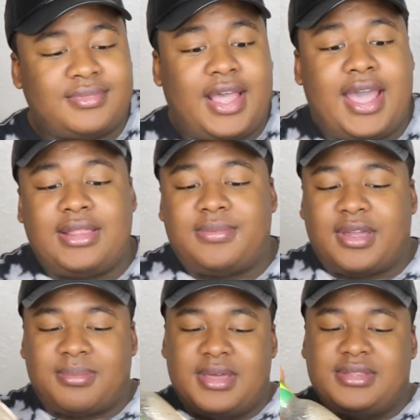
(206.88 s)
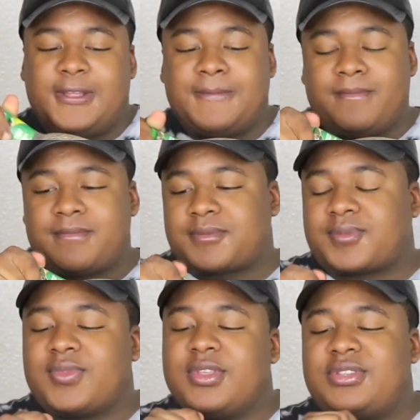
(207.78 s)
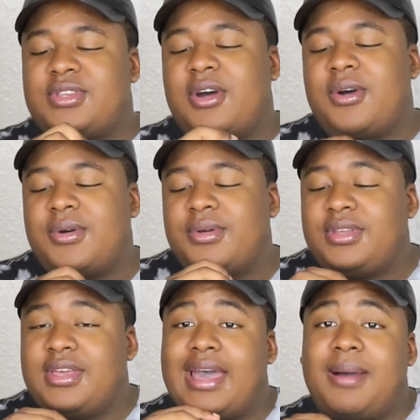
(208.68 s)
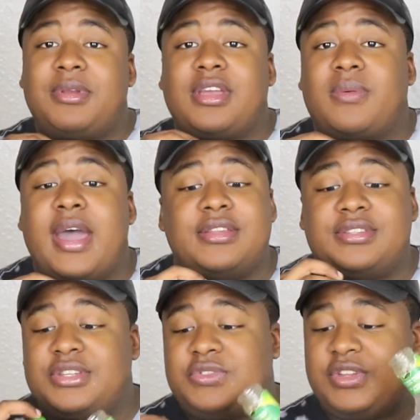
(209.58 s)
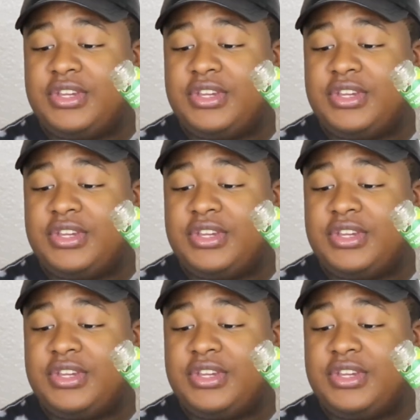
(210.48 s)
I highly recommend it. So yeah, I'm gonna get right into this